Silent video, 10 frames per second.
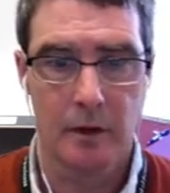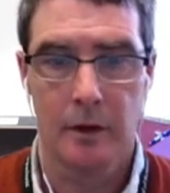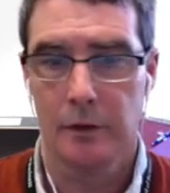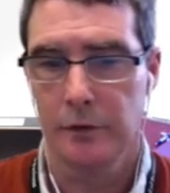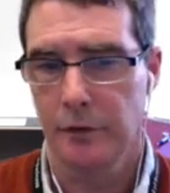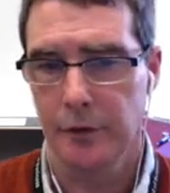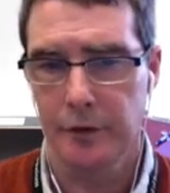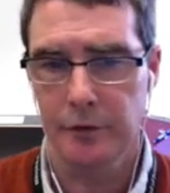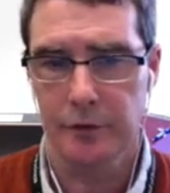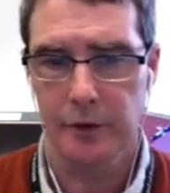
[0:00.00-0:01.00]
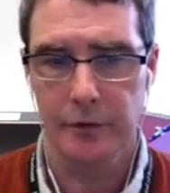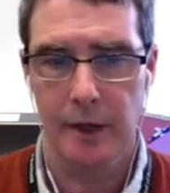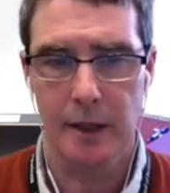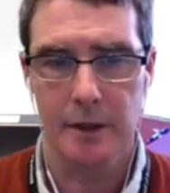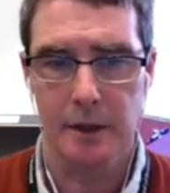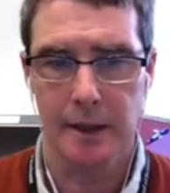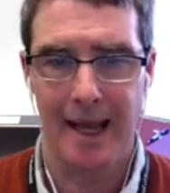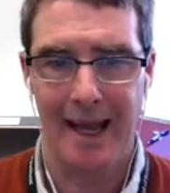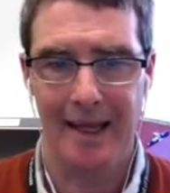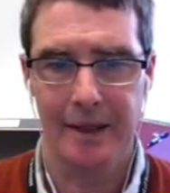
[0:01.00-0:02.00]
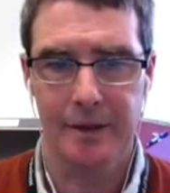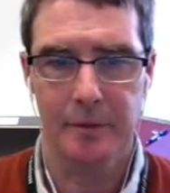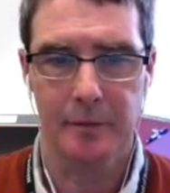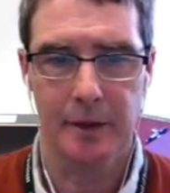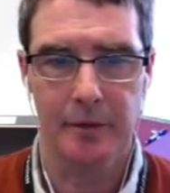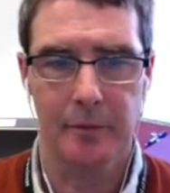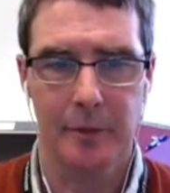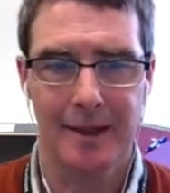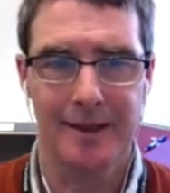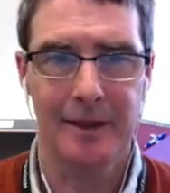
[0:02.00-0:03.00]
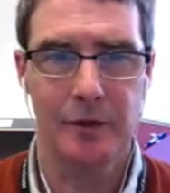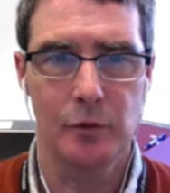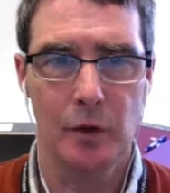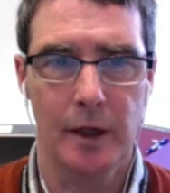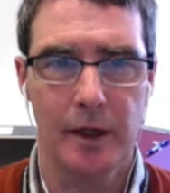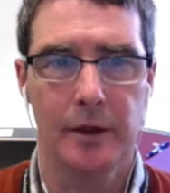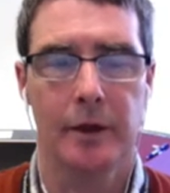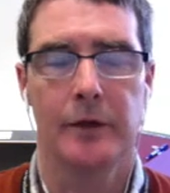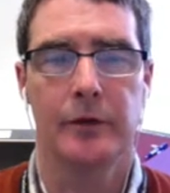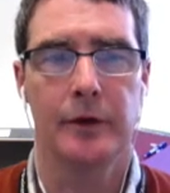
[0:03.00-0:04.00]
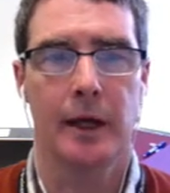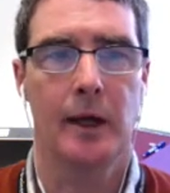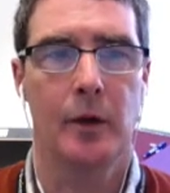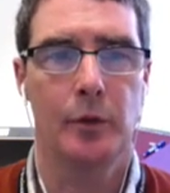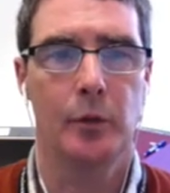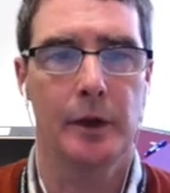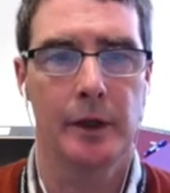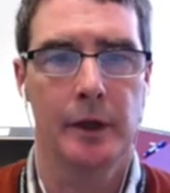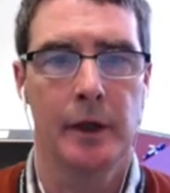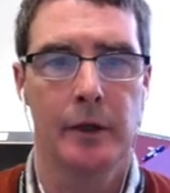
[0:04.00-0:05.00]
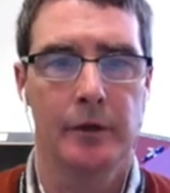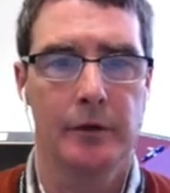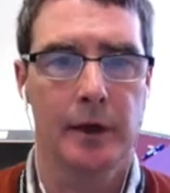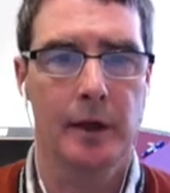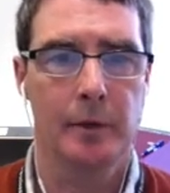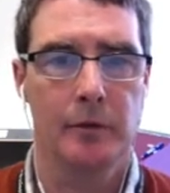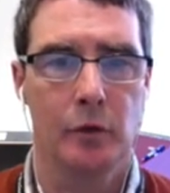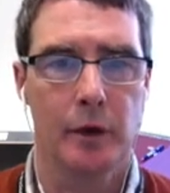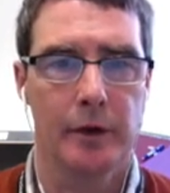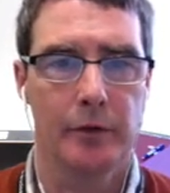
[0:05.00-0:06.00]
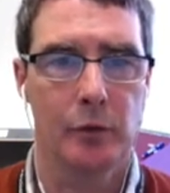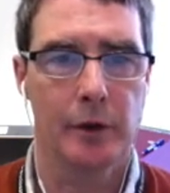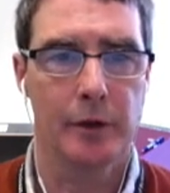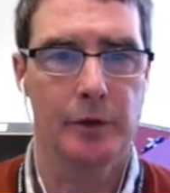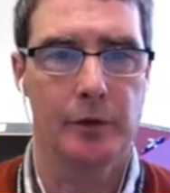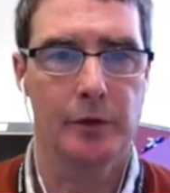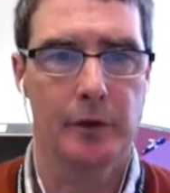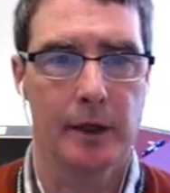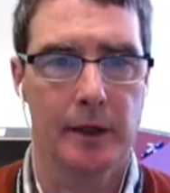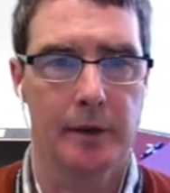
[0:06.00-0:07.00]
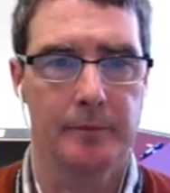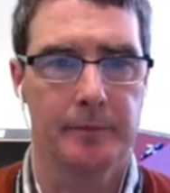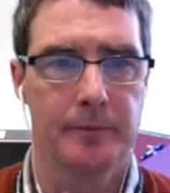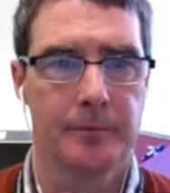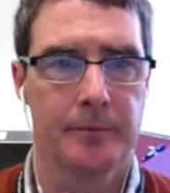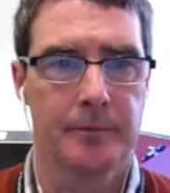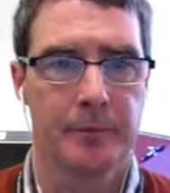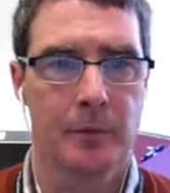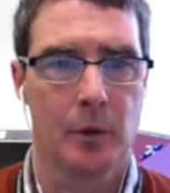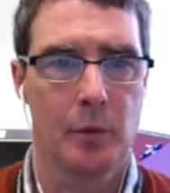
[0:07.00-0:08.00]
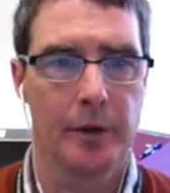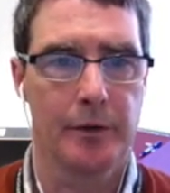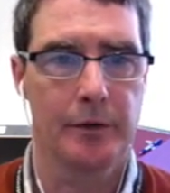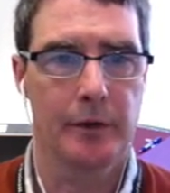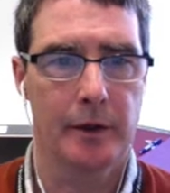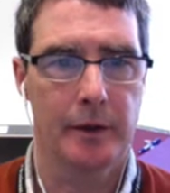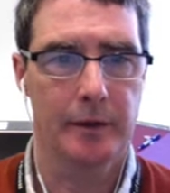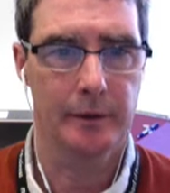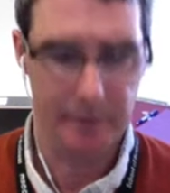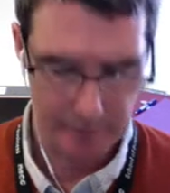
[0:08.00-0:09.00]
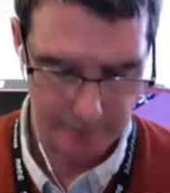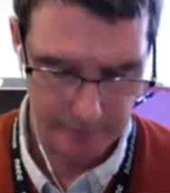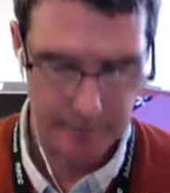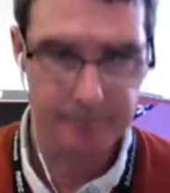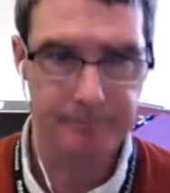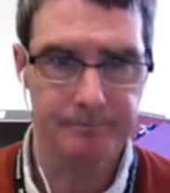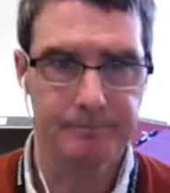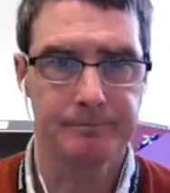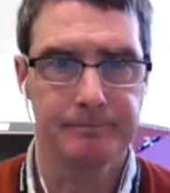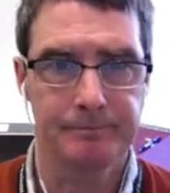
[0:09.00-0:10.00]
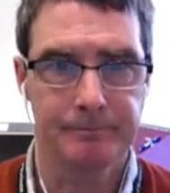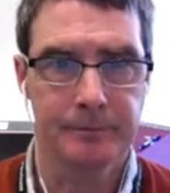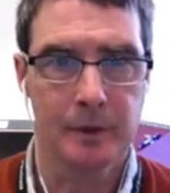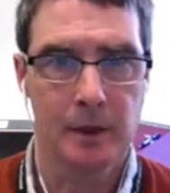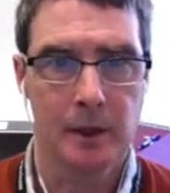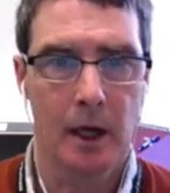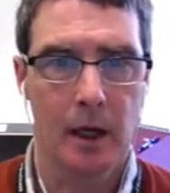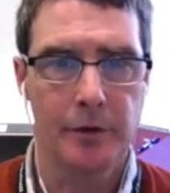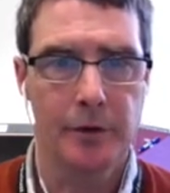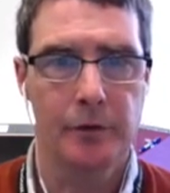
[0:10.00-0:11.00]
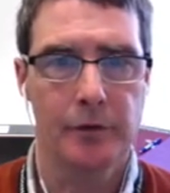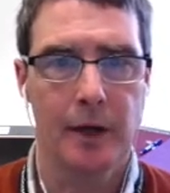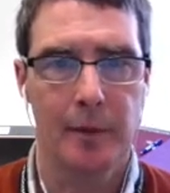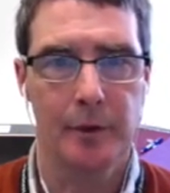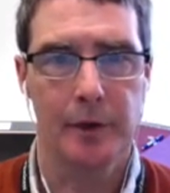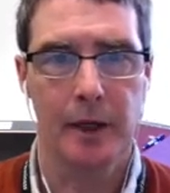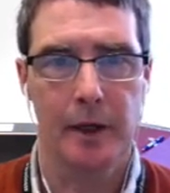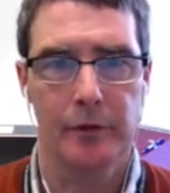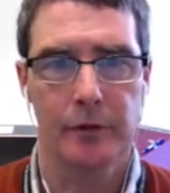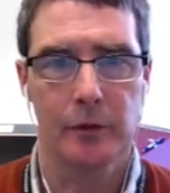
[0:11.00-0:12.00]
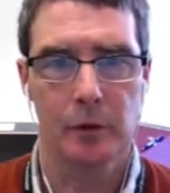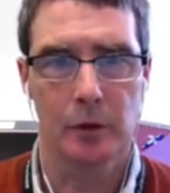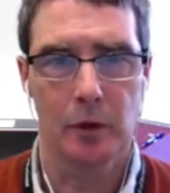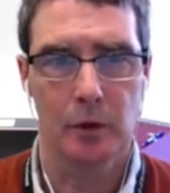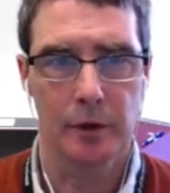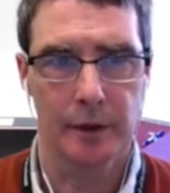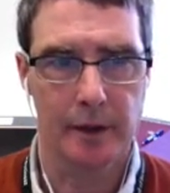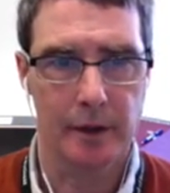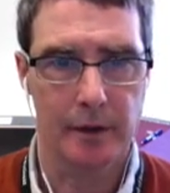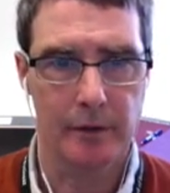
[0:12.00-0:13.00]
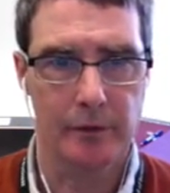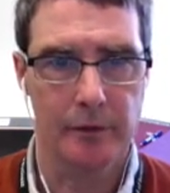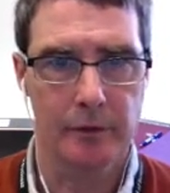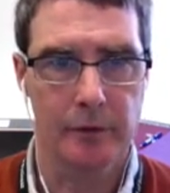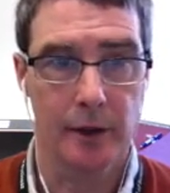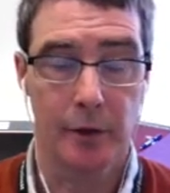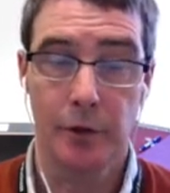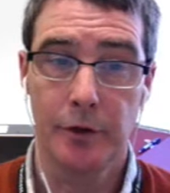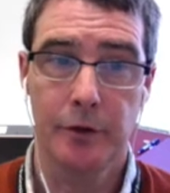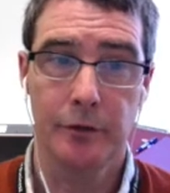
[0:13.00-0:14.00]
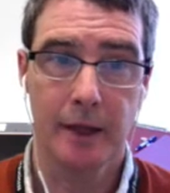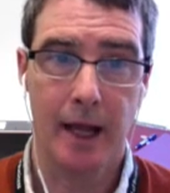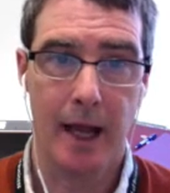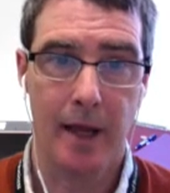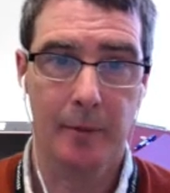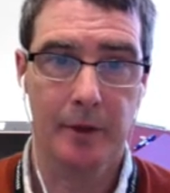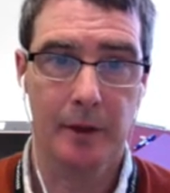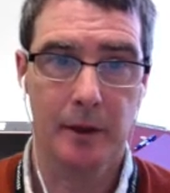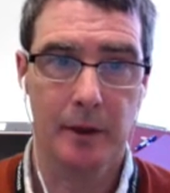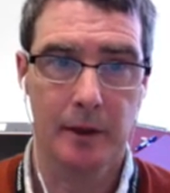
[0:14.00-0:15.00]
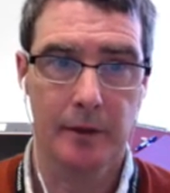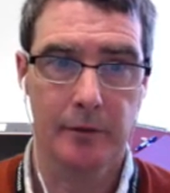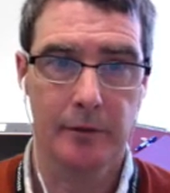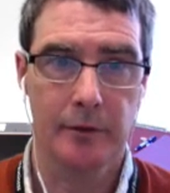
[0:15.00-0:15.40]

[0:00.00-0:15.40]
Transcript: so the user has actually added the month, but it didn't recognize it. Now how would we, there's a couple of ways we could do that. We could say, I'll use uppercase or lowercase. I could use capitalize.